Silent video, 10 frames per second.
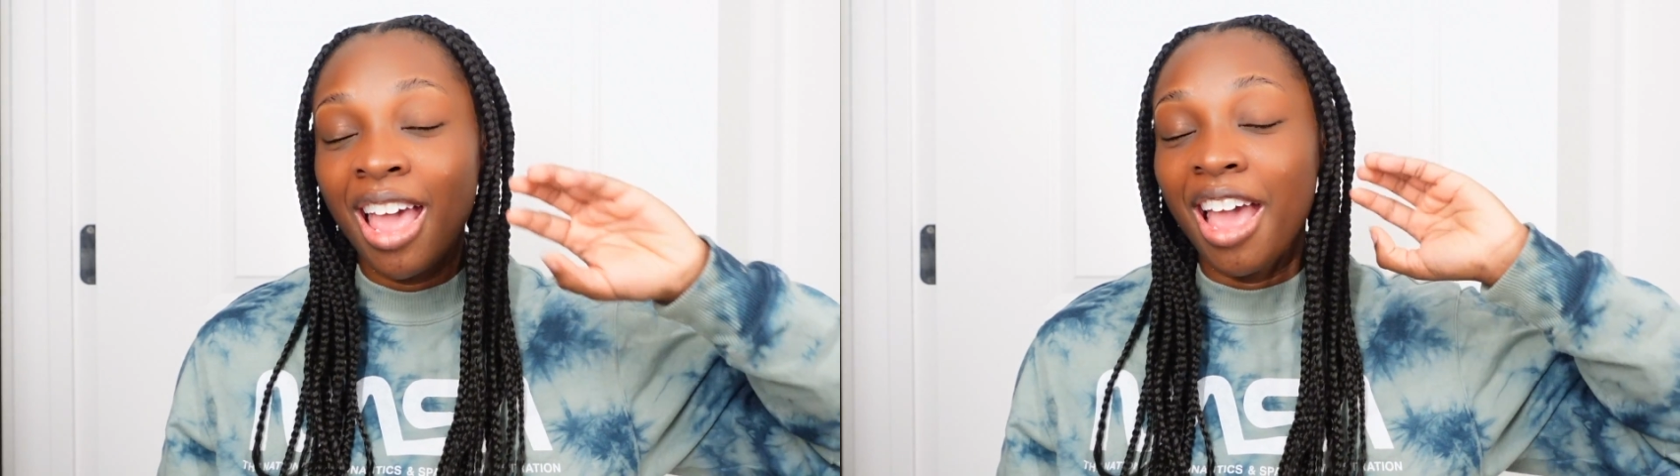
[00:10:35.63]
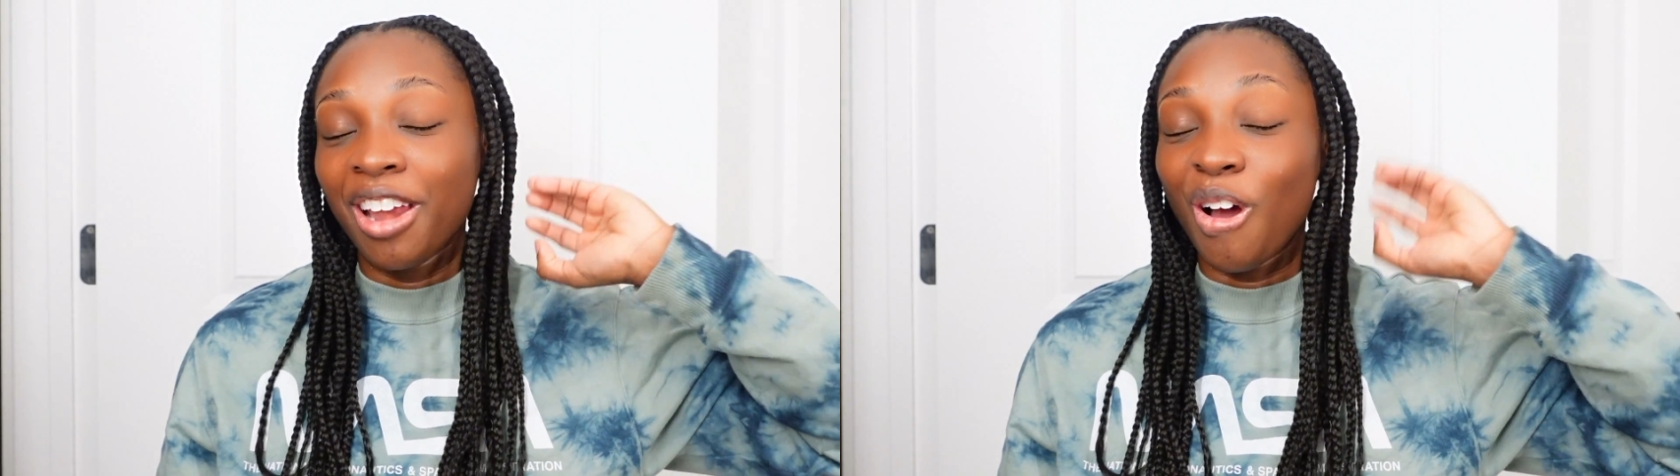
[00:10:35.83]

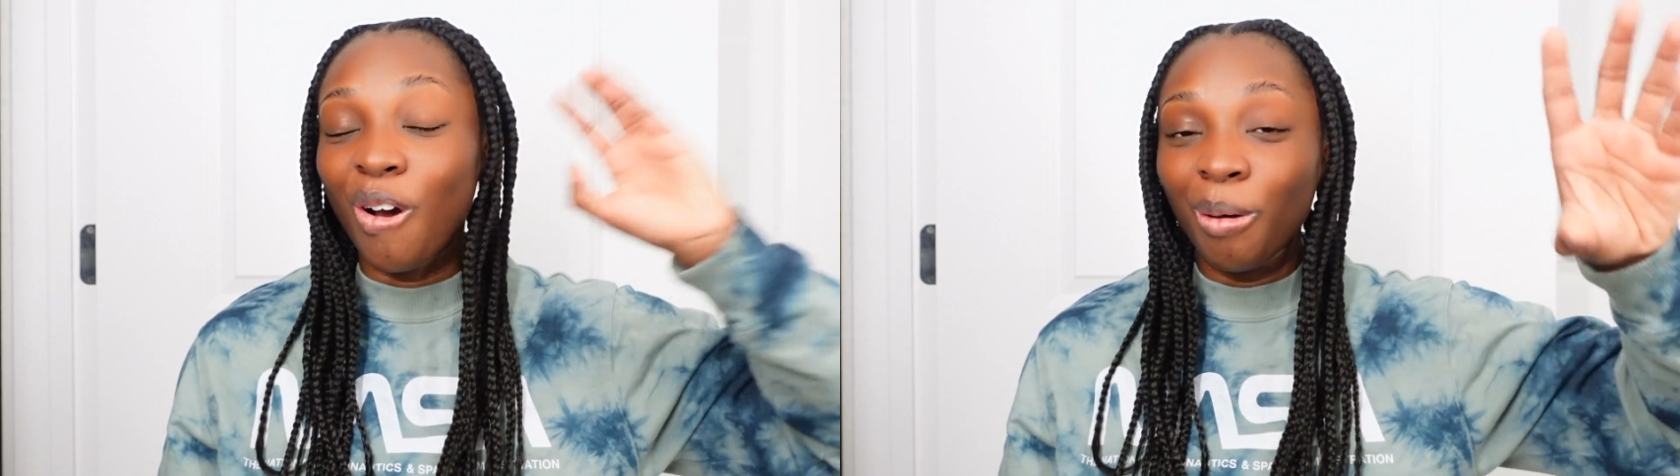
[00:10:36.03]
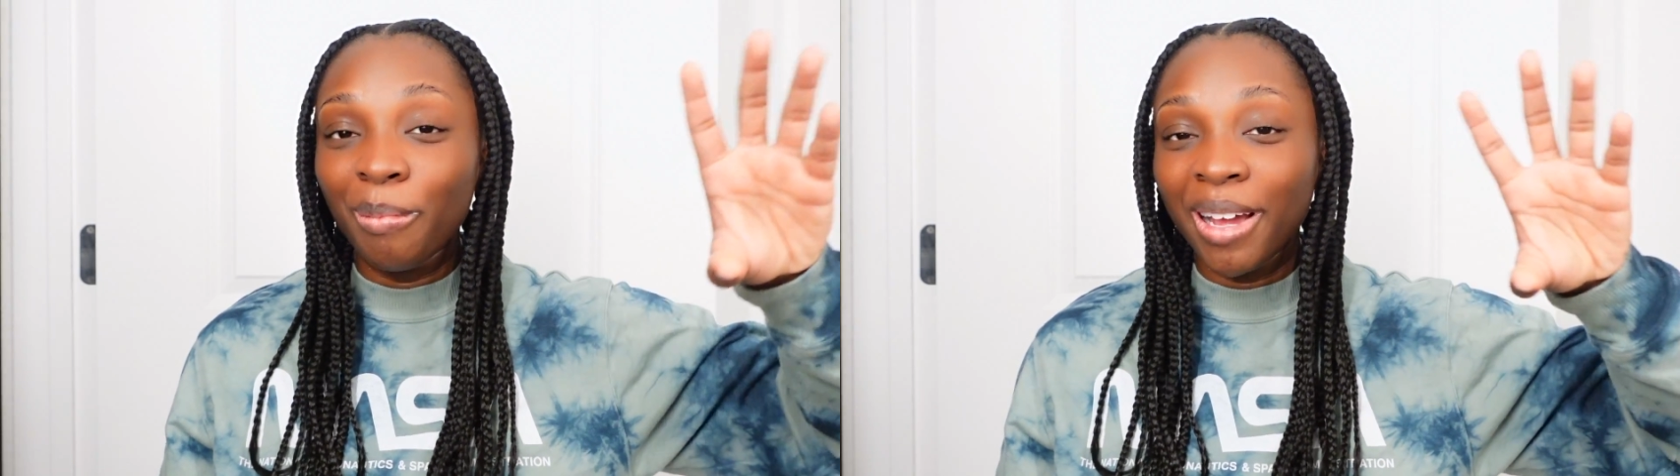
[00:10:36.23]
and
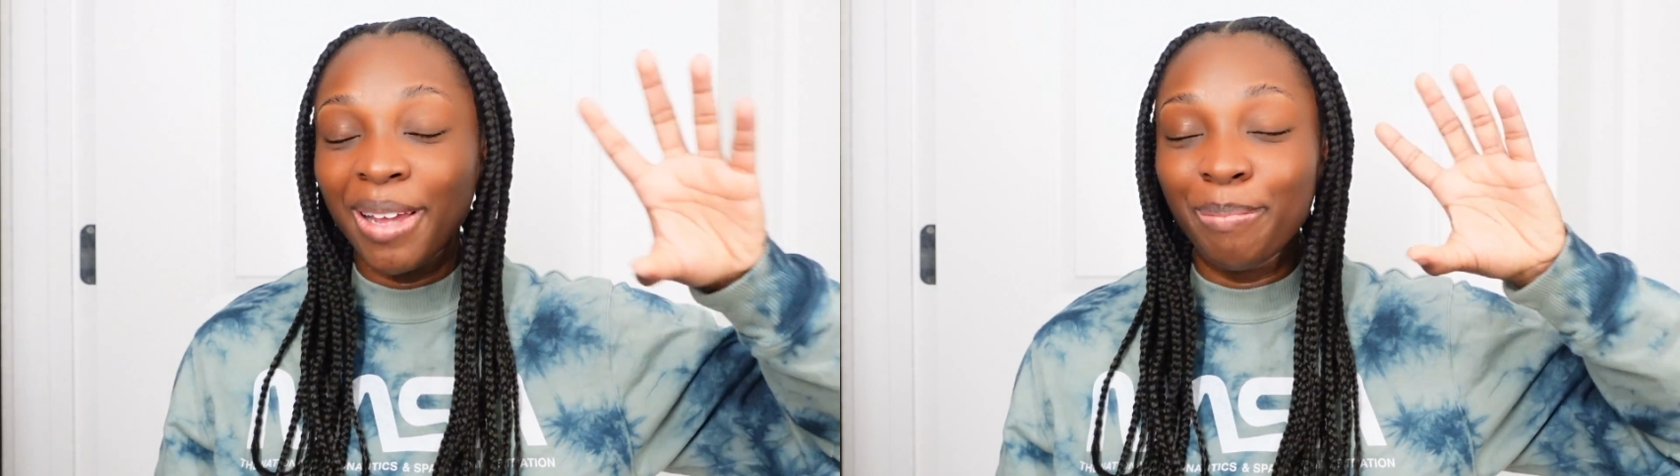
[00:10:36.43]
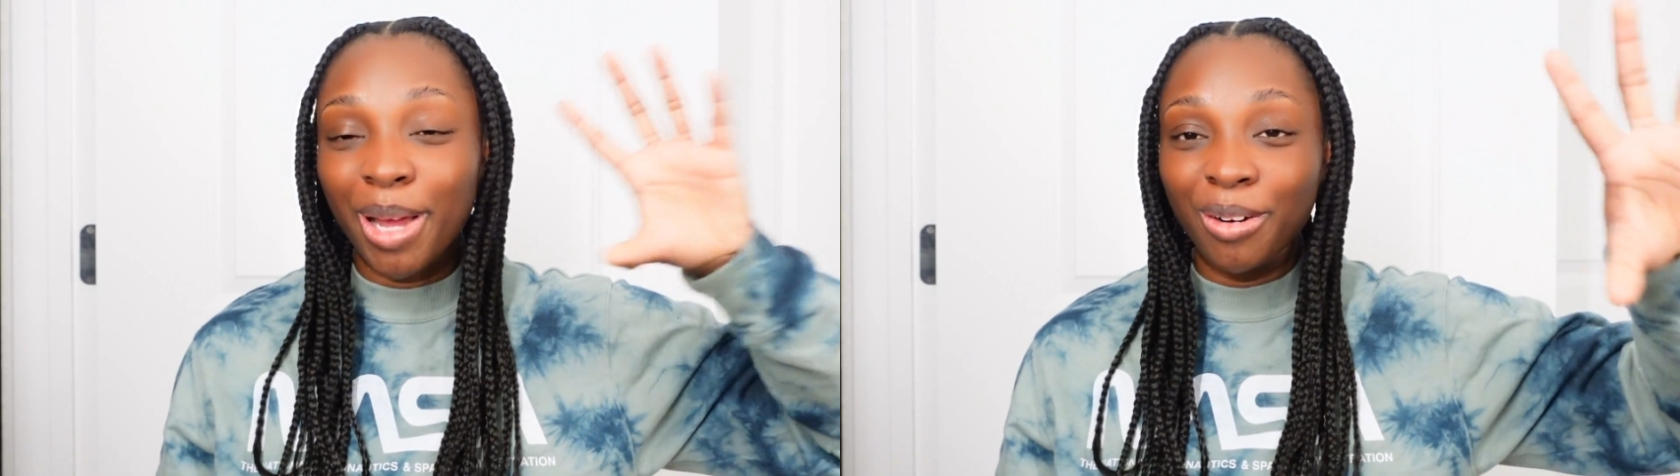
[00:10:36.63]
all my
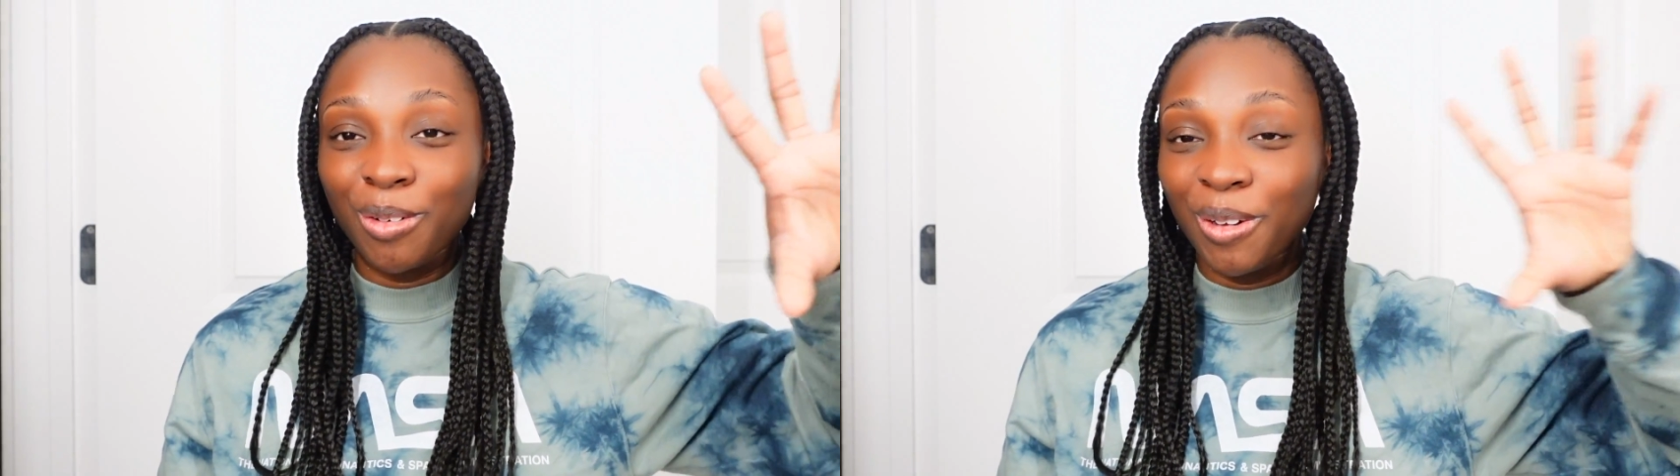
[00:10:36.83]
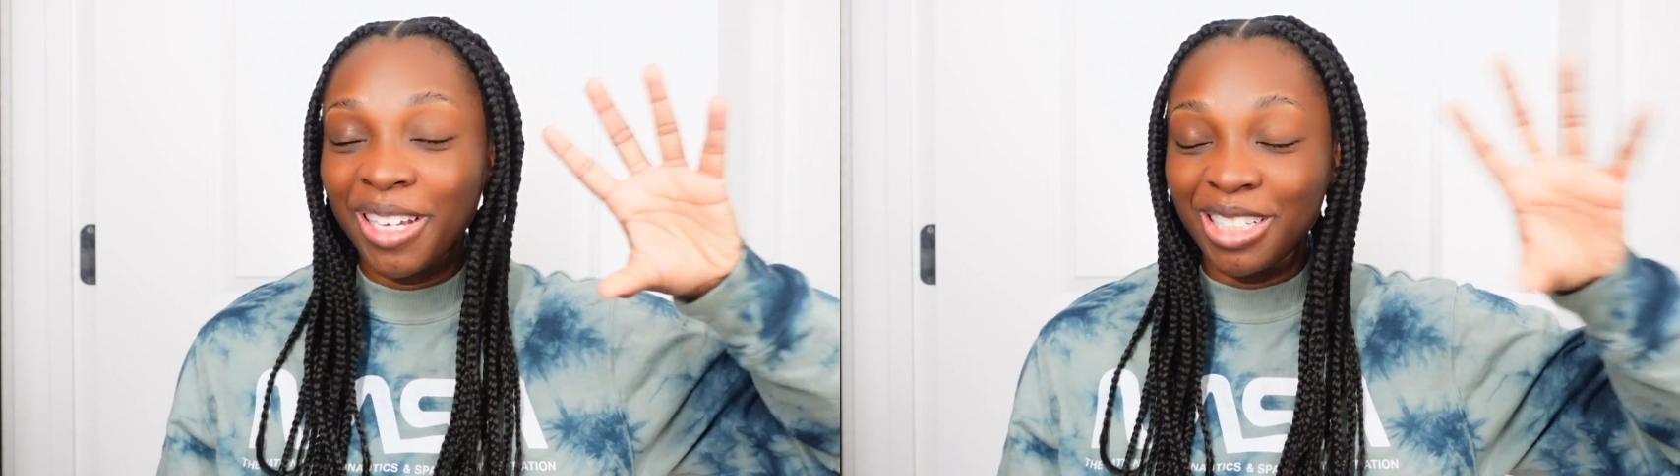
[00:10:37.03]

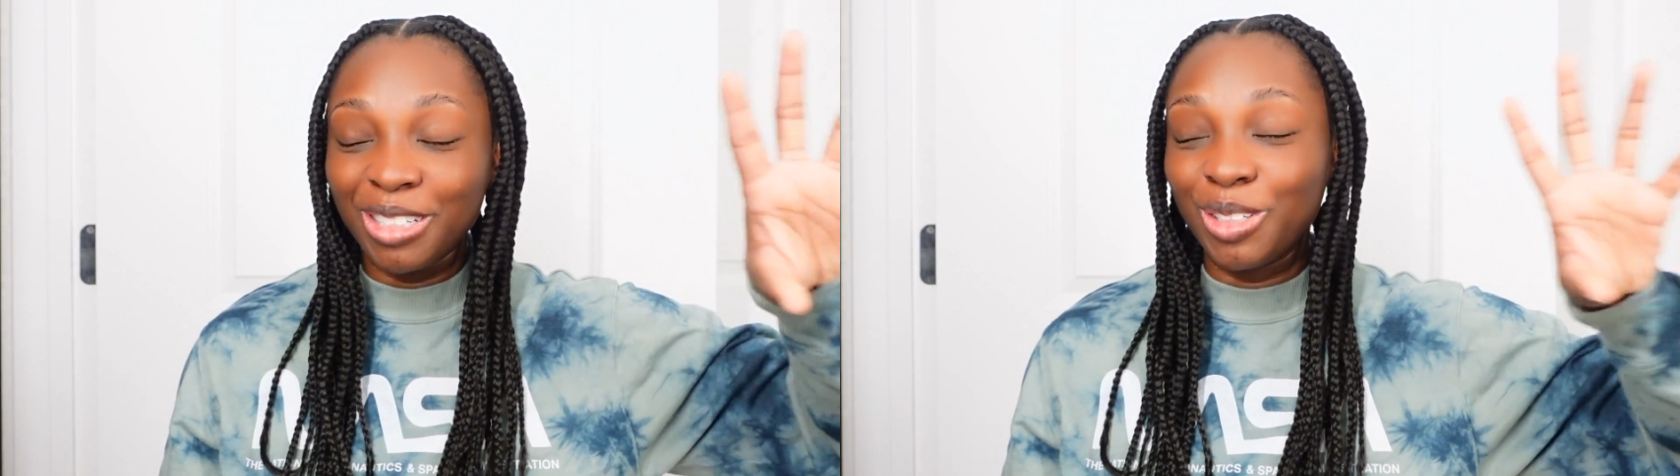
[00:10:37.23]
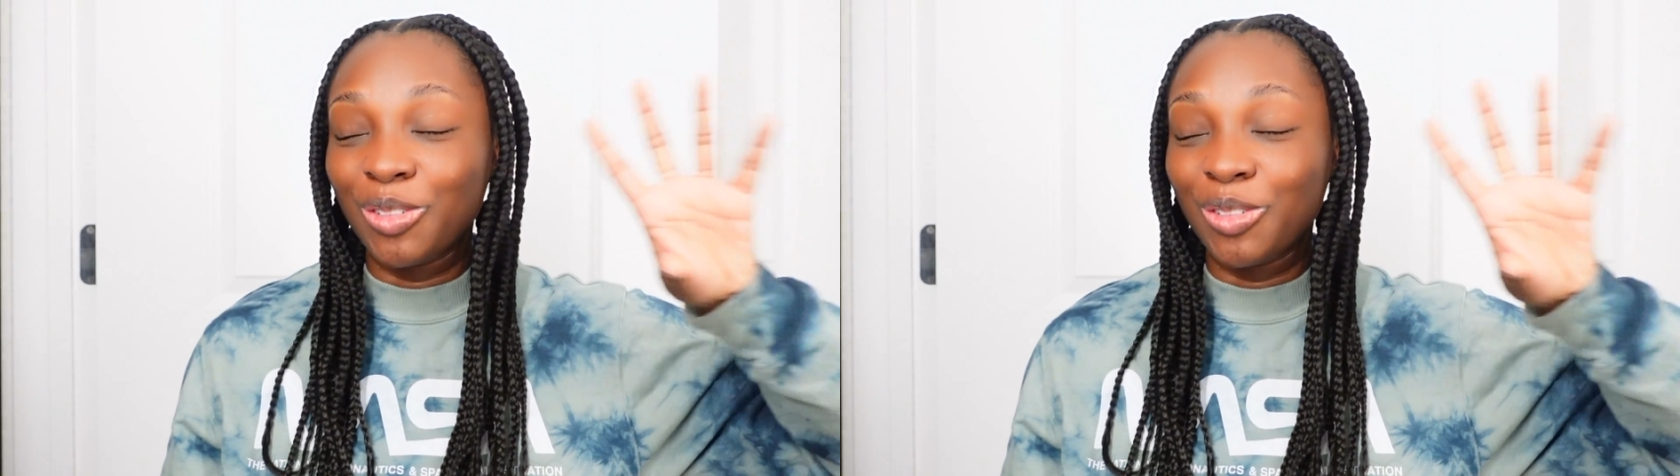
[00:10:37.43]
medical issues